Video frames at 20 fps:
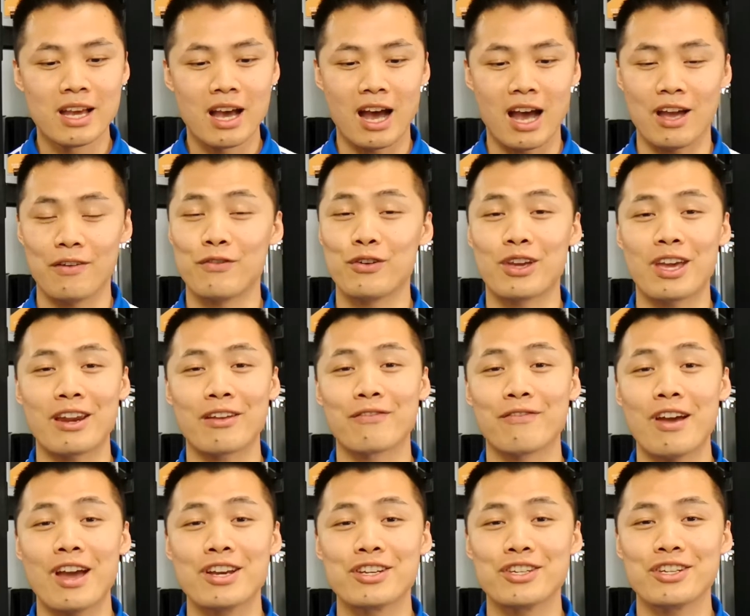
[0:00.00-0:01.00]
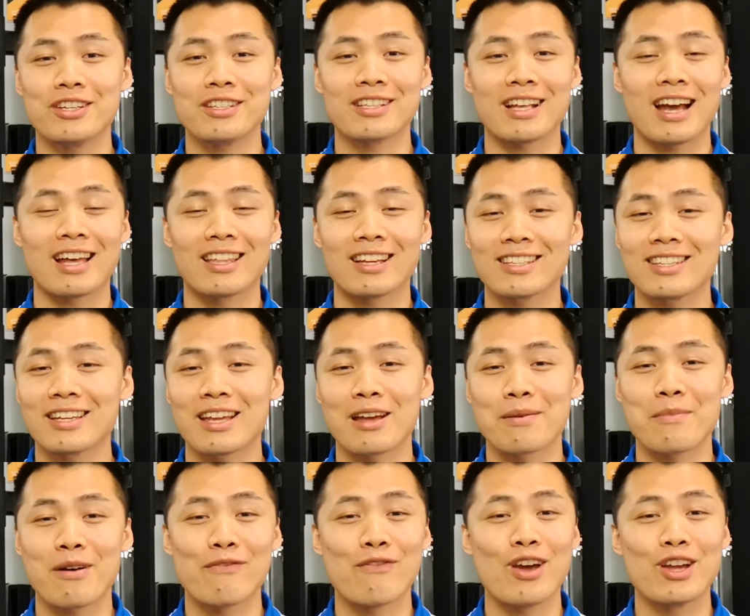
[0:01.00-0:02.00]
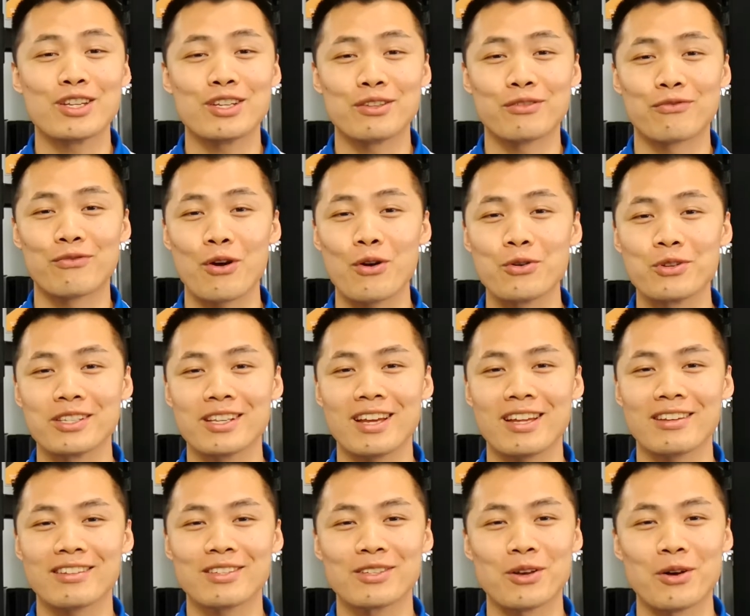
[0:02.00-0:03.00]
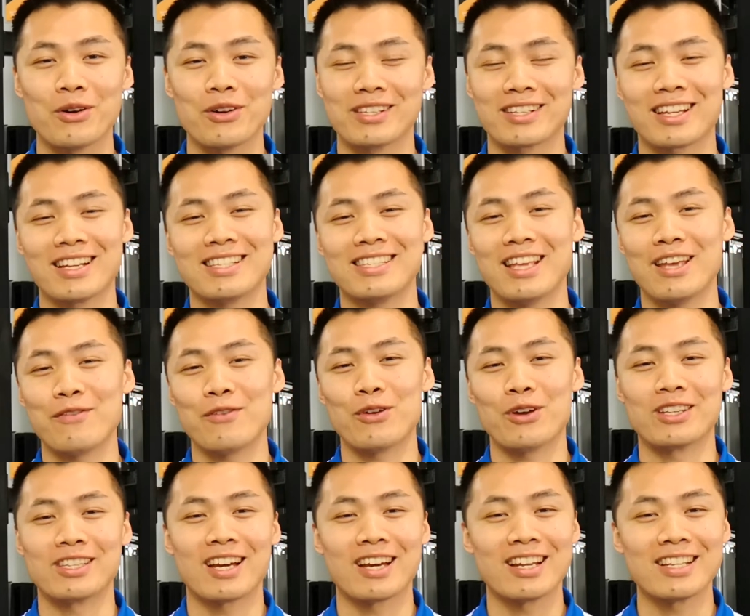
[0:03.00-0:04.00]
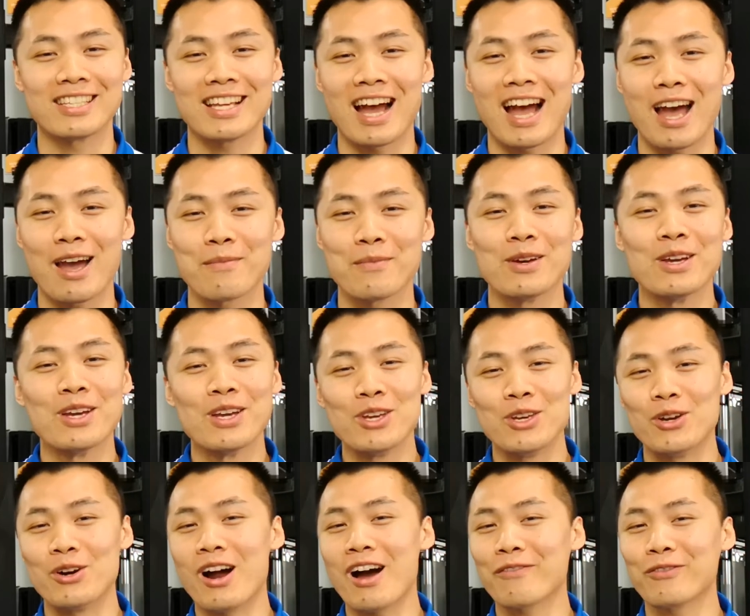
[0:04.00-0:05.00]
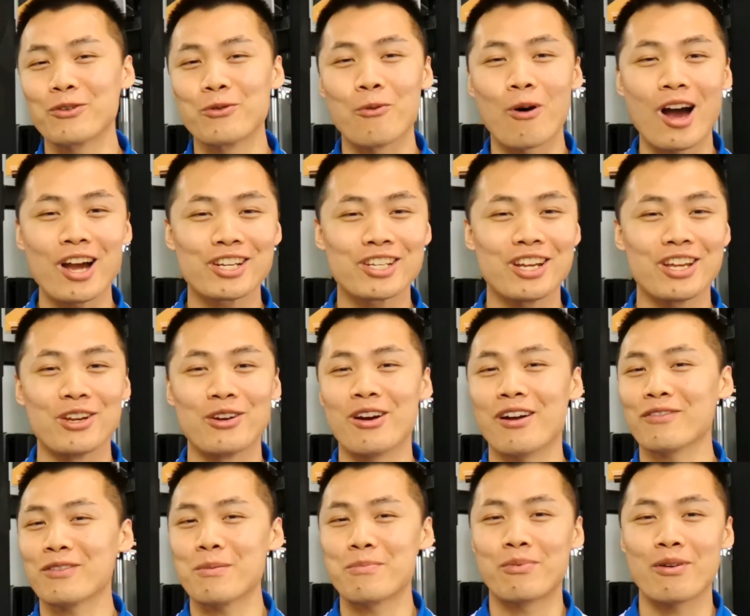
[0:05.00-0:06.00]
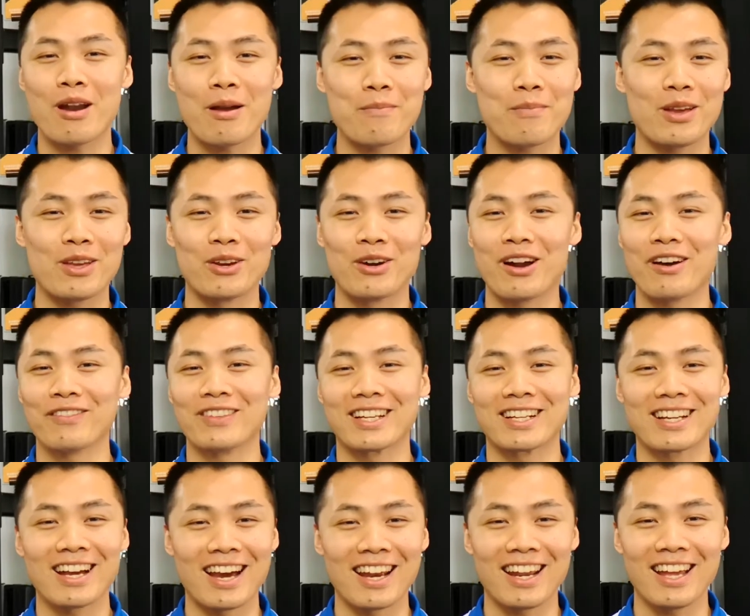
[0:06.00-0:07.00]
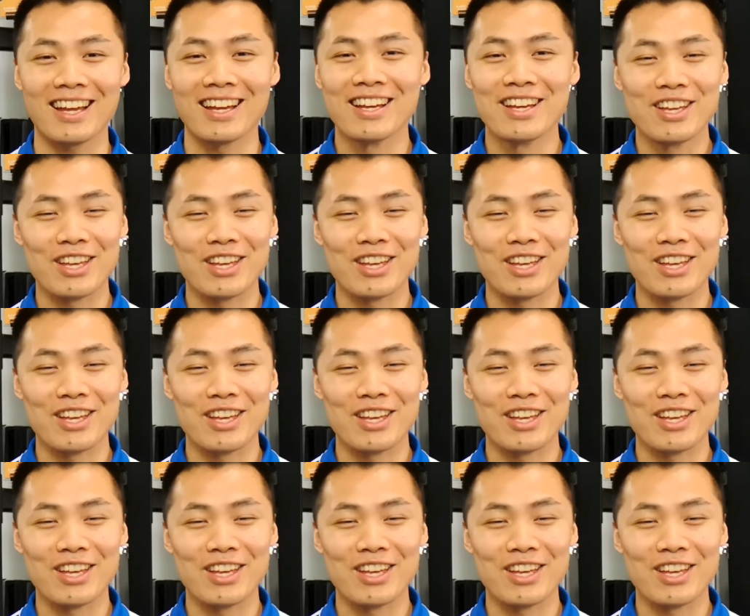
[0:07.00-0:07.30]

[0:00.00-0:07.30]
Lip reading: If you're getting veggies, I like to get my veggies frozen, so it's gonna save you a ton of time. You don't have to wash it, you don't have to prep it, you don't have to cut it.